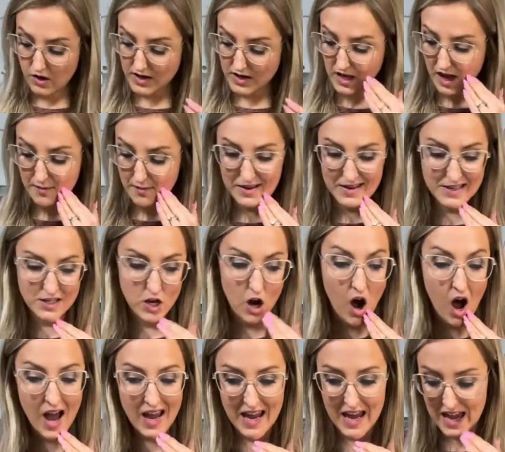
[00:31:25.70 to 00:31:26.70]
I've been
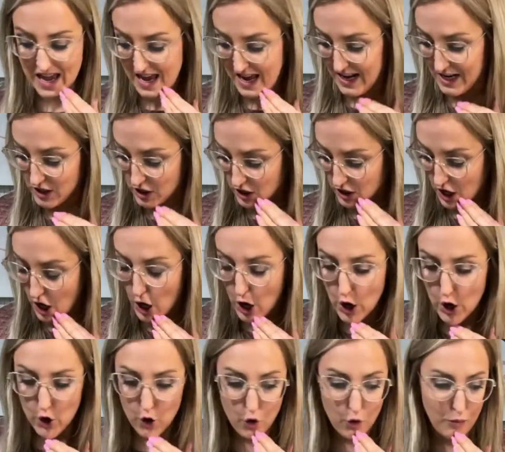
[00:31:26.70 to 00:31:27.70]
dying to
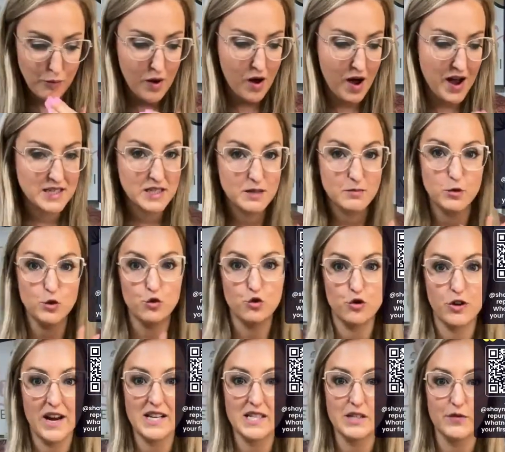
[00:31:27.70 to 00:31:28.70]
go buy some new
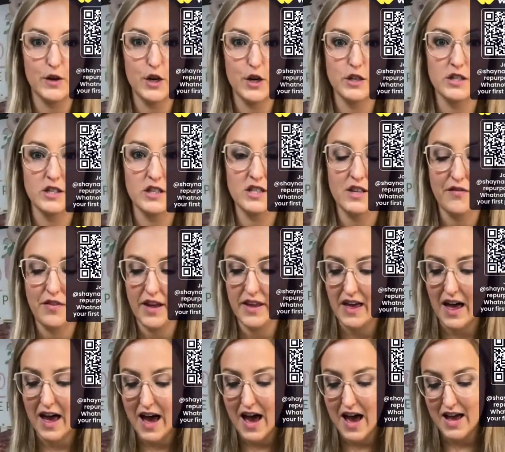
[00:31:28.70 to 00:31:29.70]
transfers and stuff like
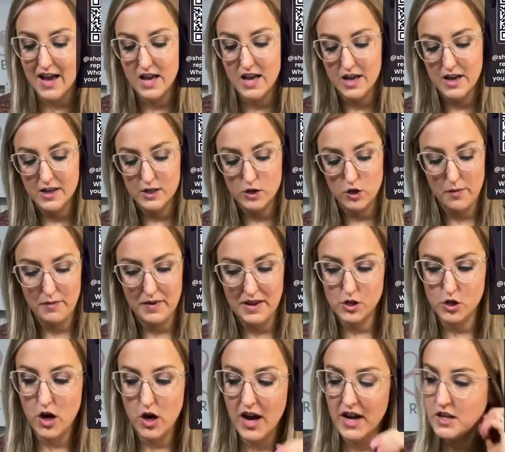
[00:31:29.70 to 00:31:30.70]
that. So I've been
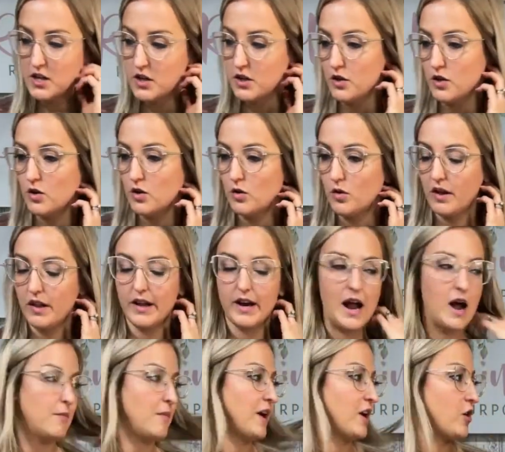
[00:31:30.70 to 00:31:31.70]
trying to clear out
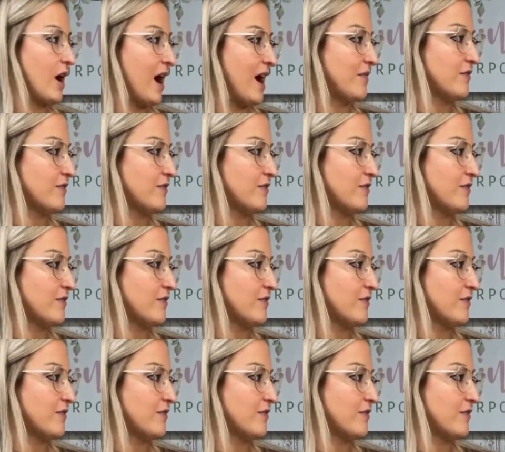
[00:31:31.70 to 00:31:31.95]
my craft